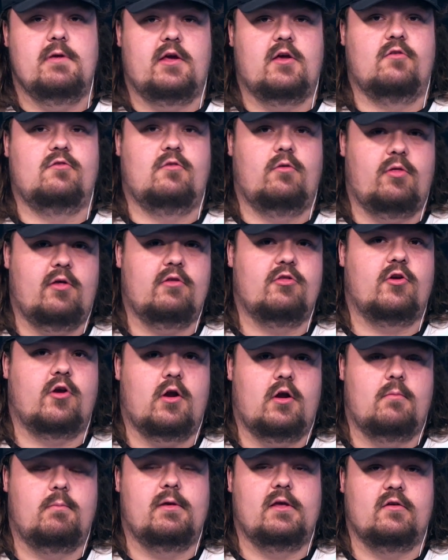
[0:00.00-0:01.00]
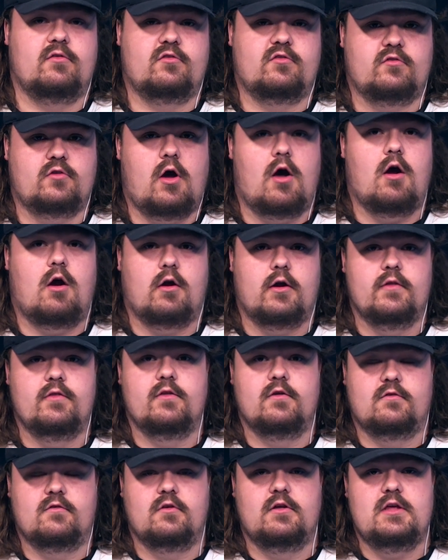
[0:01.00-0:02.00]
because you think they're going to be a star
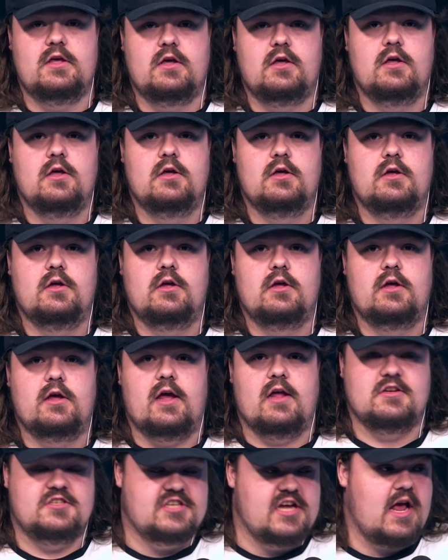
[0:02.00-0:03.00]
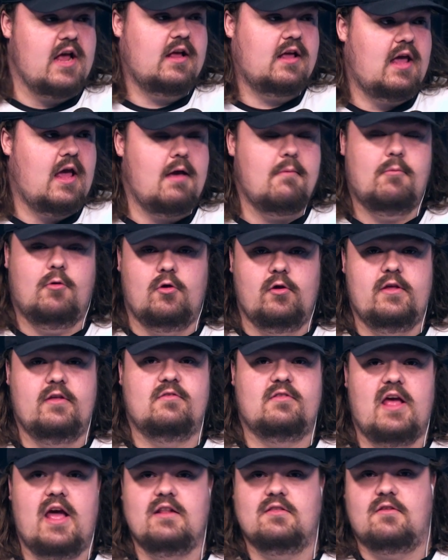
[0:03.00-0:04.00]
in this league. And Jack Campbell
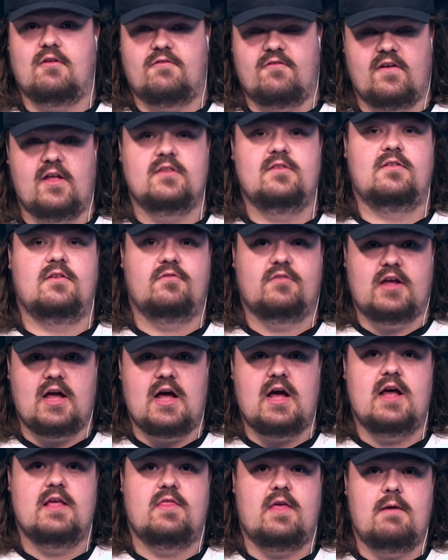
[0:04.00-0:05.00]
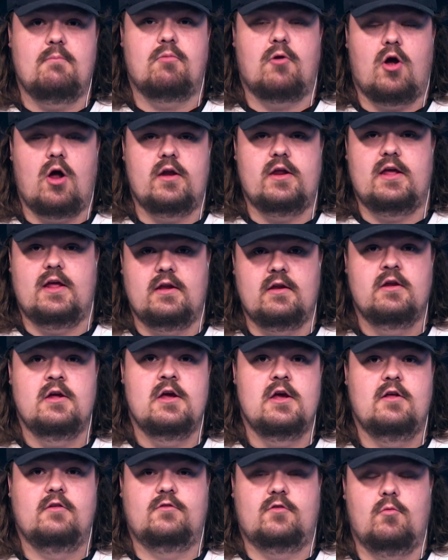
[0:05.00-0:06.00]
is that defensive guy they brought in
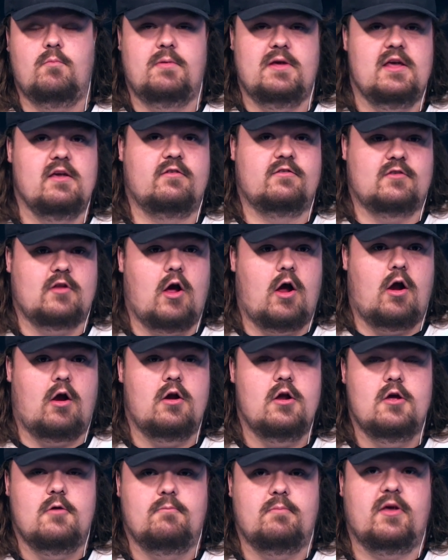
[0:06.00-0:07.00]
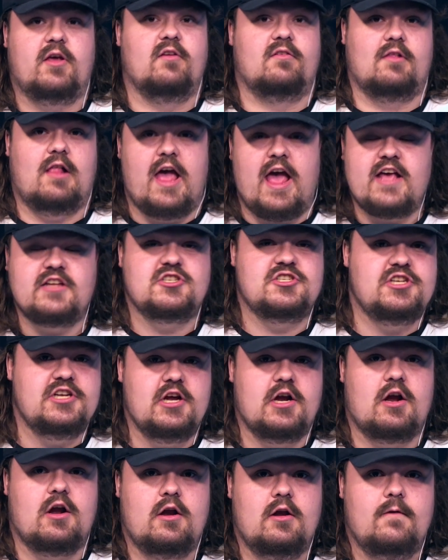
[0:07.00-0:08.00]
to be a star. Because last
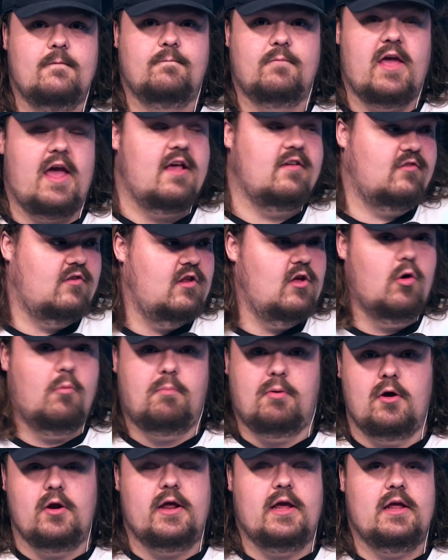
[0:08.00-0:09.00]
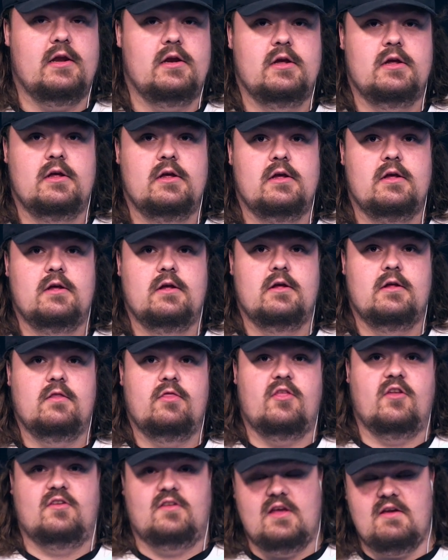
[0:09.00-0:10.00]
year, as Neil put it,
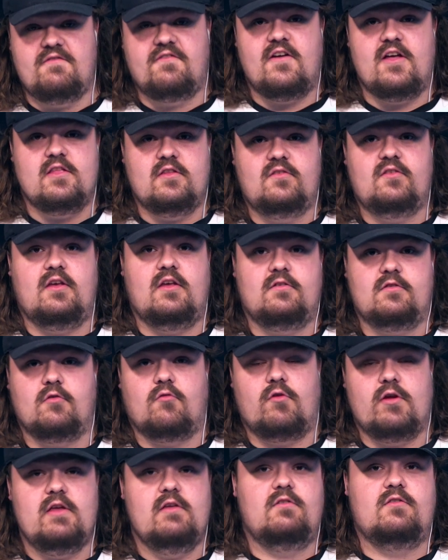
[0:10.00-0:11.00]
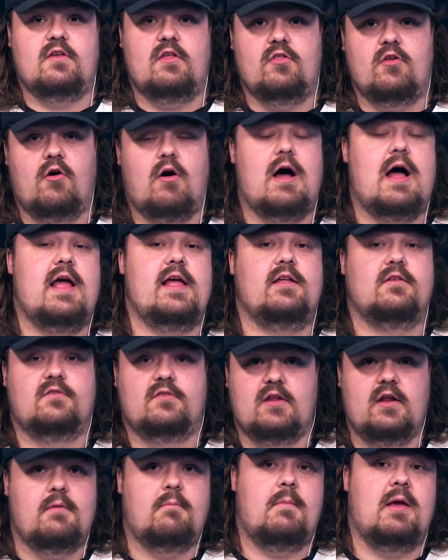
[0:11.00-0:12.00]
the defense is the reason the
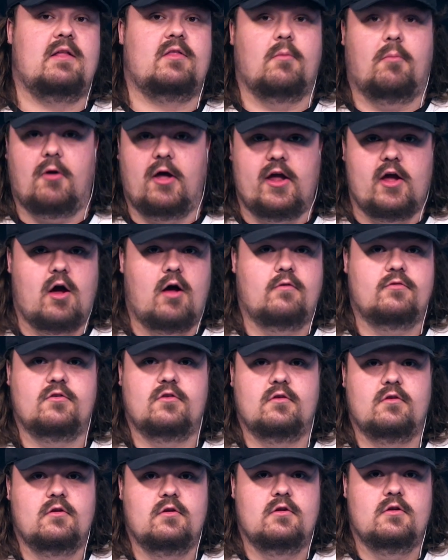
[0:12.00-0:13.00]
Lions didn't make the playoffs.